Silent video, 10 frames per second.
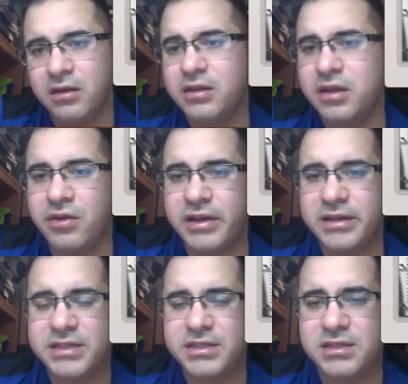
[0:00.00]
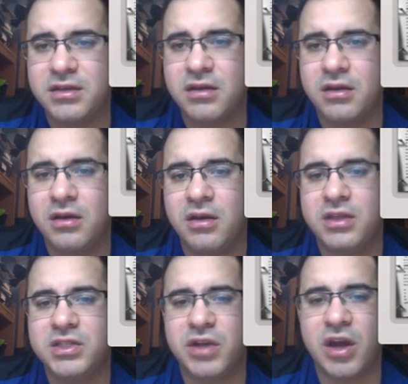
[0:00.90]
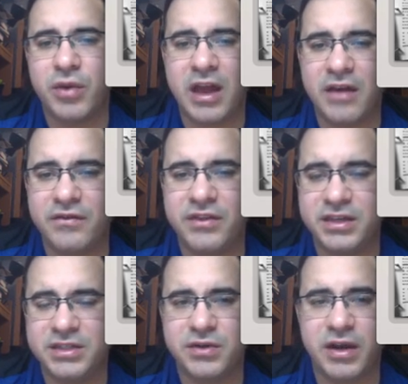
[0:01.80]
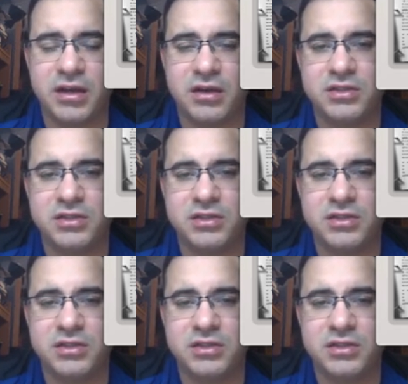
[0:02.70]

There it is. So now we have this, right?